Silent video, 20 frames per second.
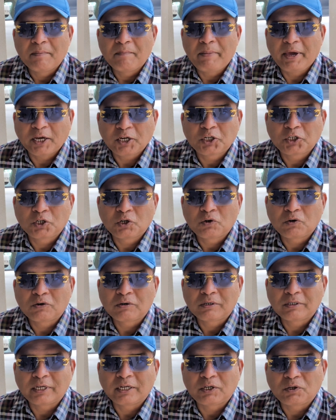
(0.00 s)
make
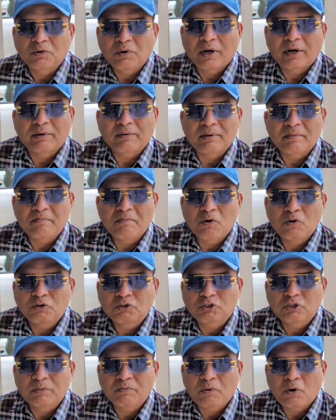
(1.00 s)
sure that you are the
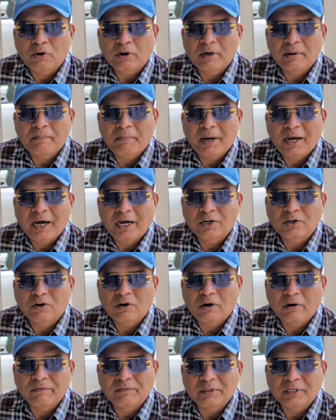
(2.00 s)
most important part
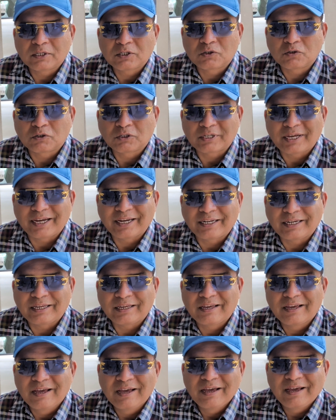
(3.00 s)
of this society,